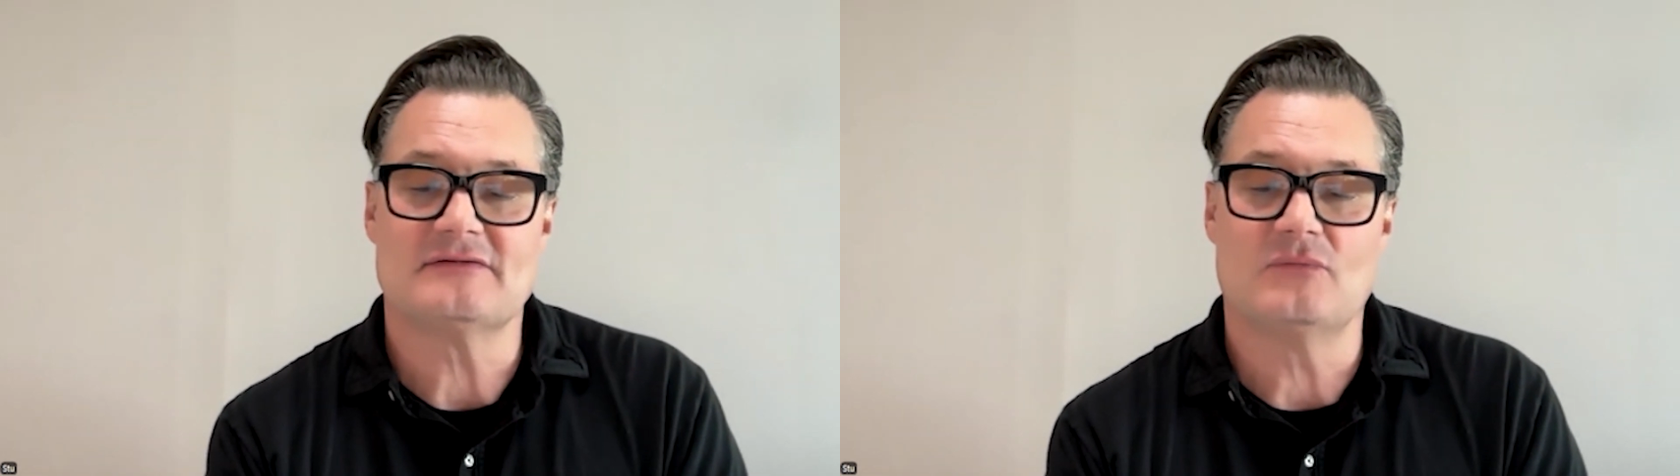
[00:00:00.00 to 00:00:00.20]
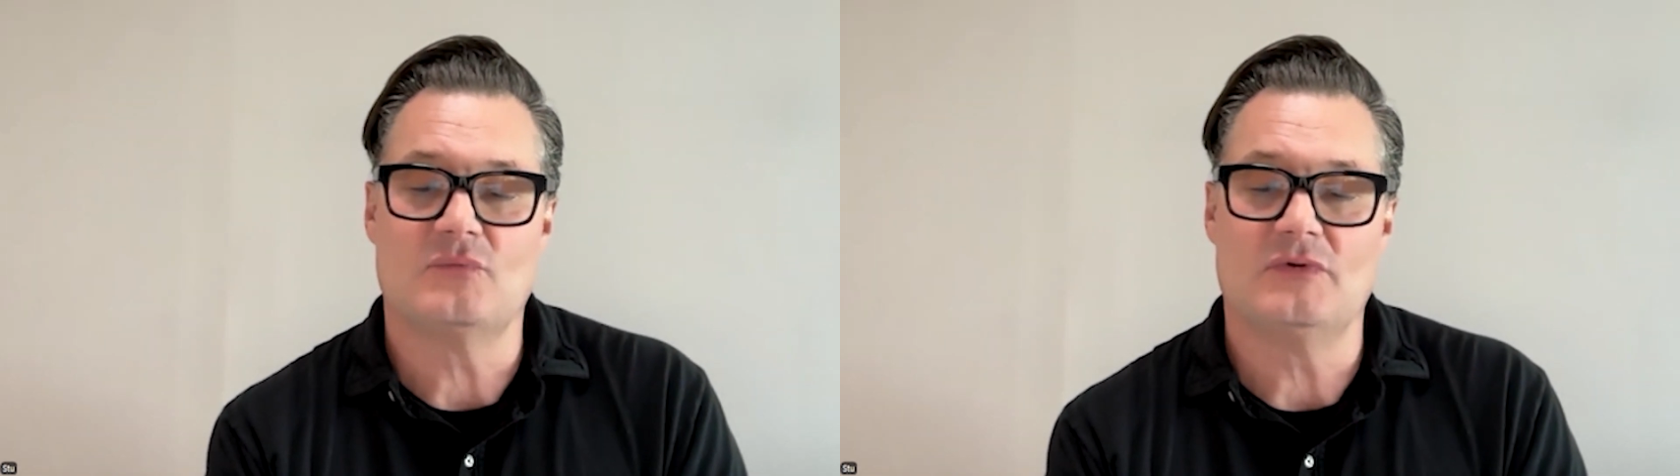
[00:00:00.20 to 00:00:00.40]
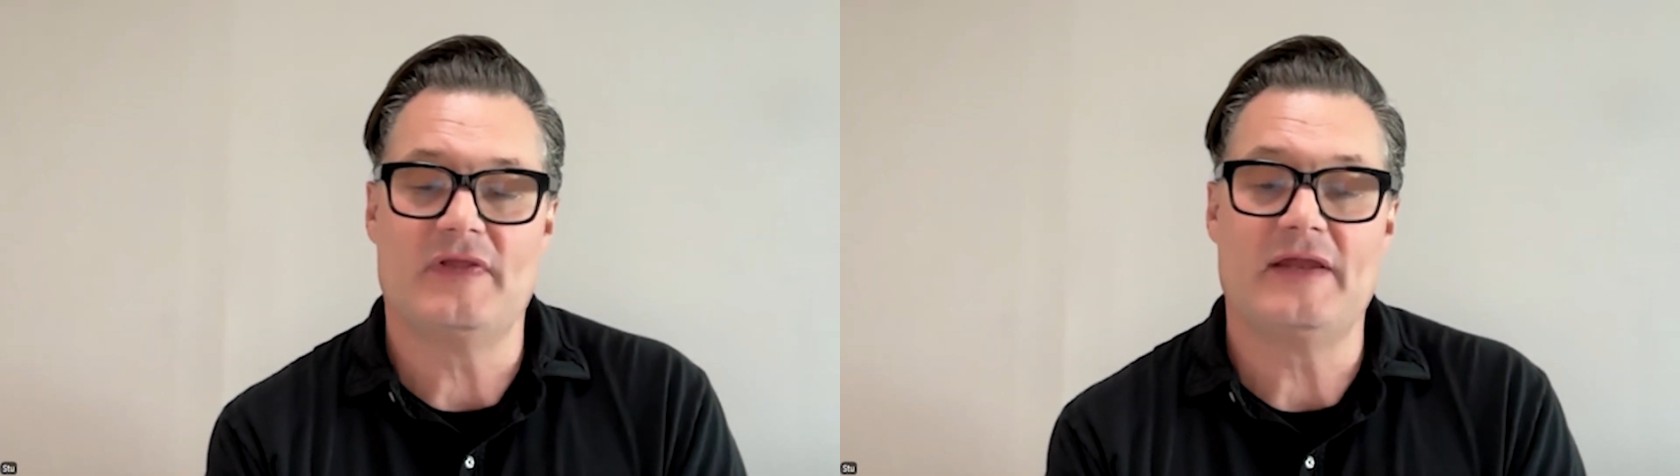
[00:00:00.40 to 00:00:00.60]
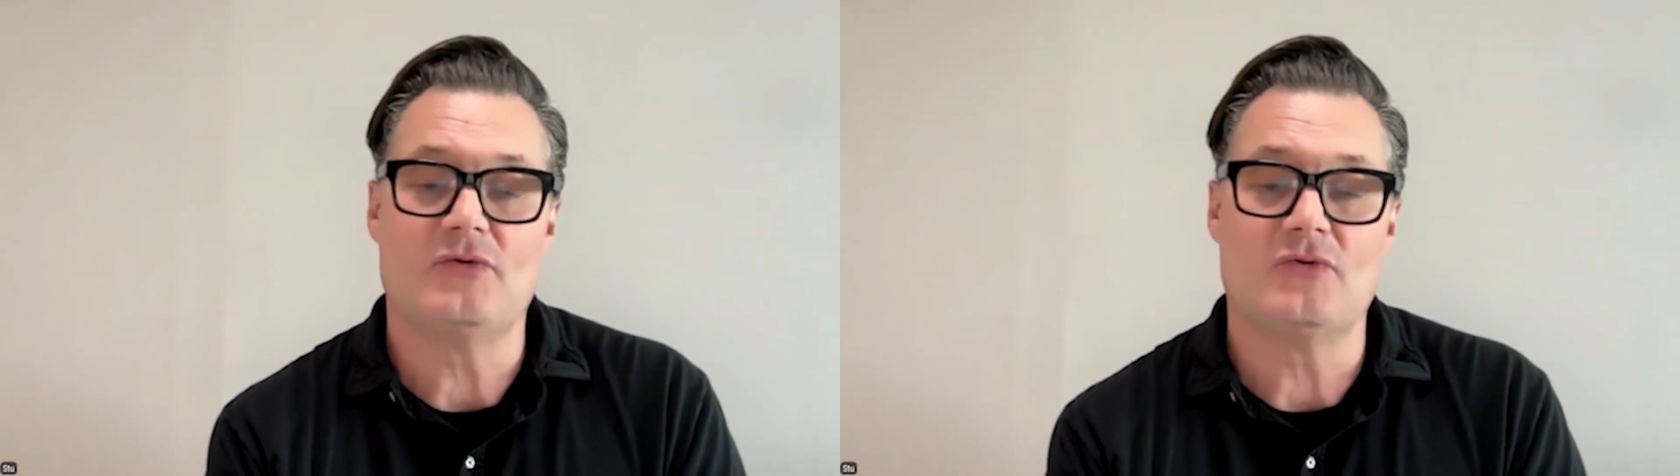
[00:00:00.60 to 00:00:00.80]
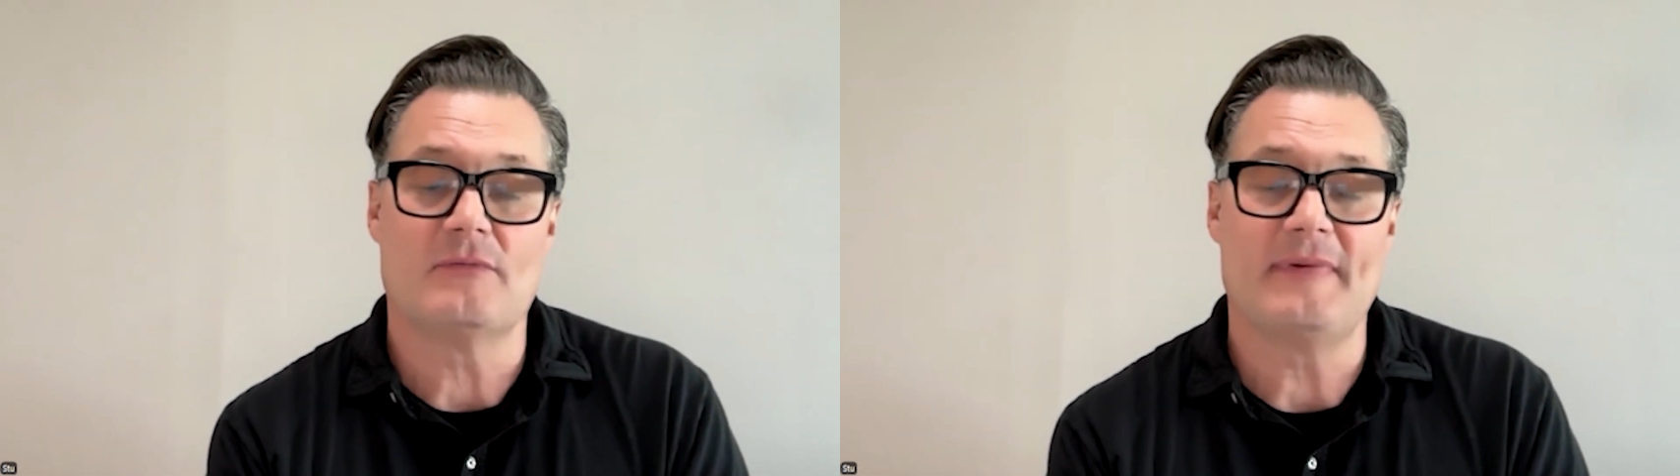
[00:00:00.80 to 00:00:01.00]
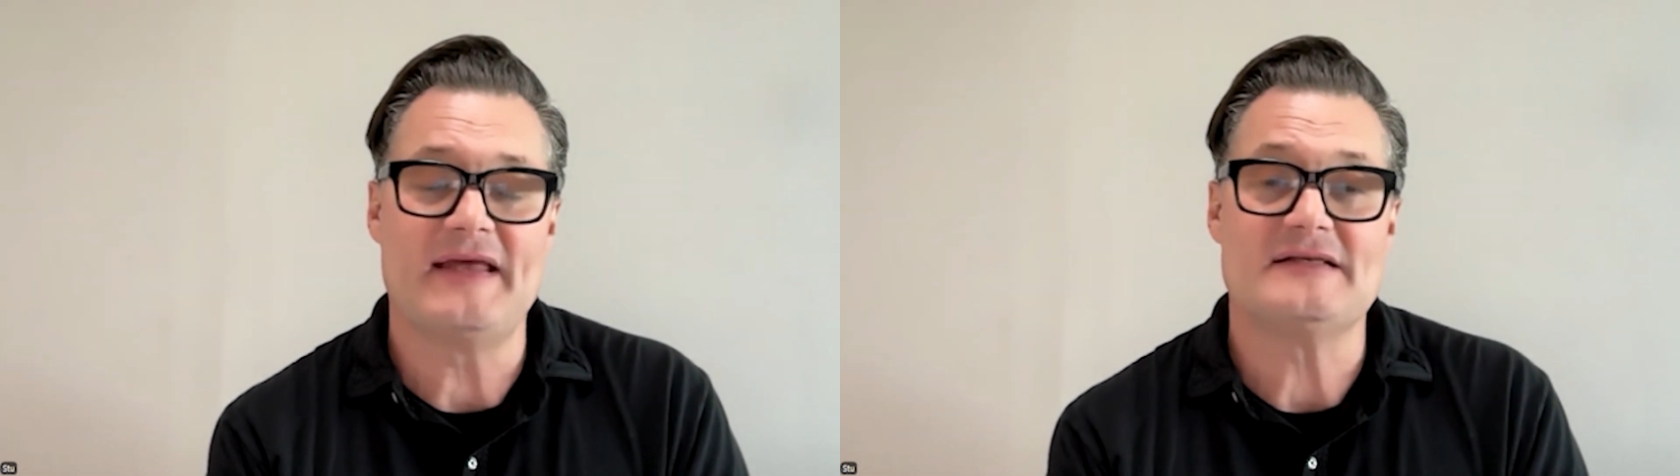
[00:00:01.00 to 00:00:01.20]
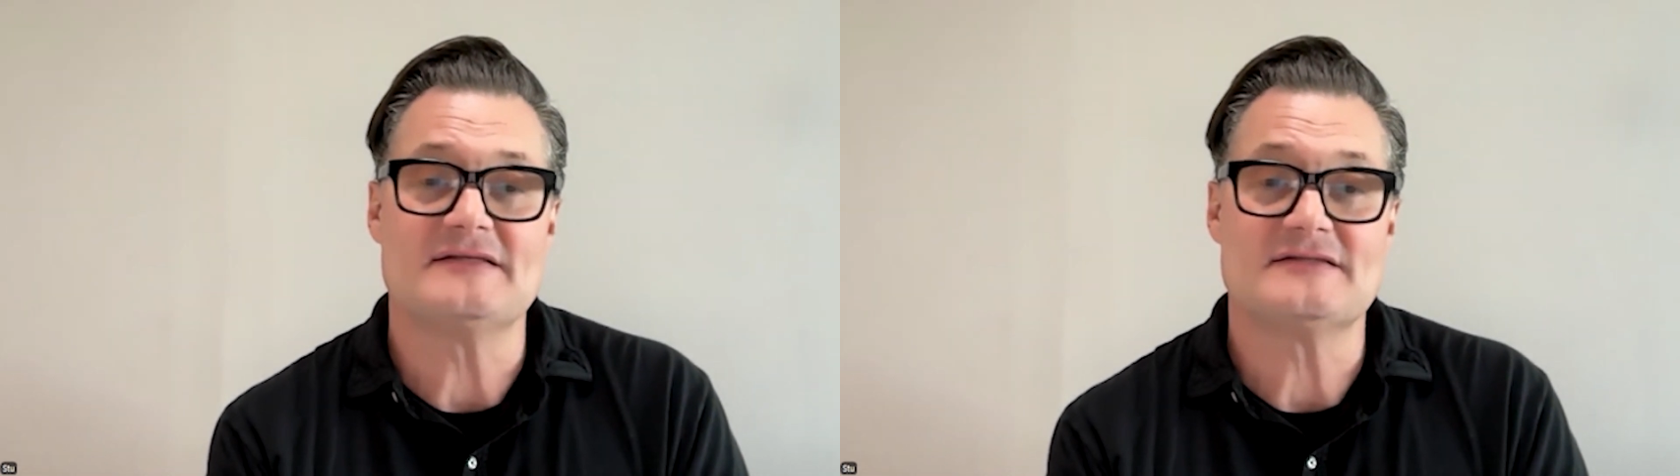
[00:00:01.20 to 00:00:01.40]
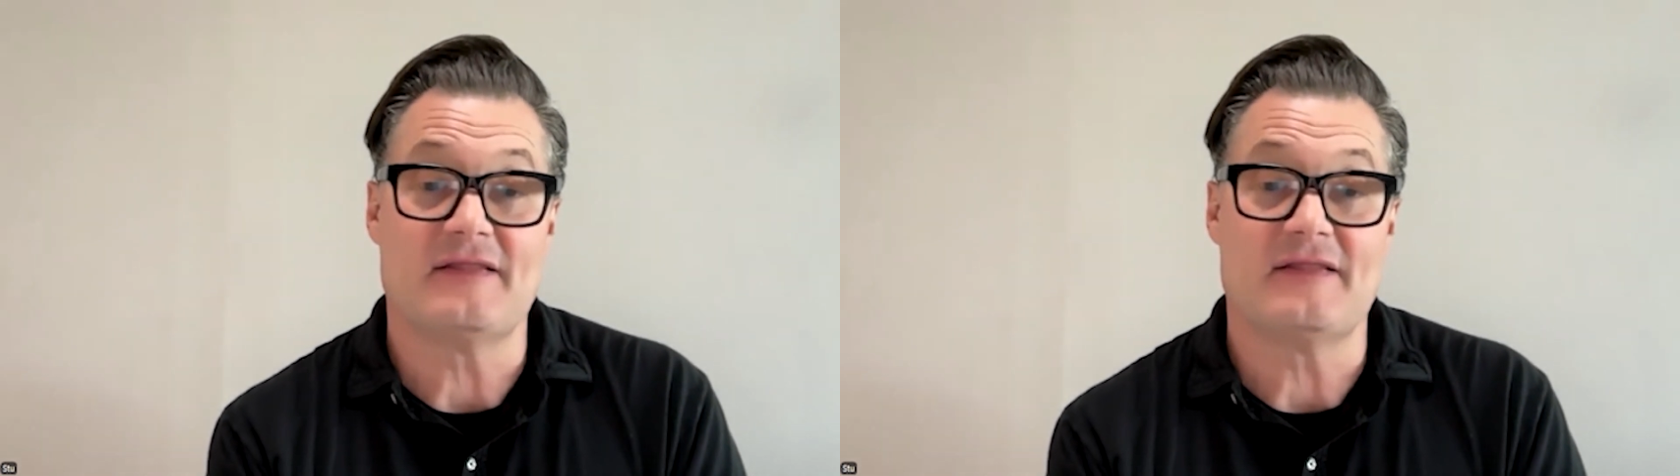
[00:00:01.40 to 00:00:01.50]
will then augment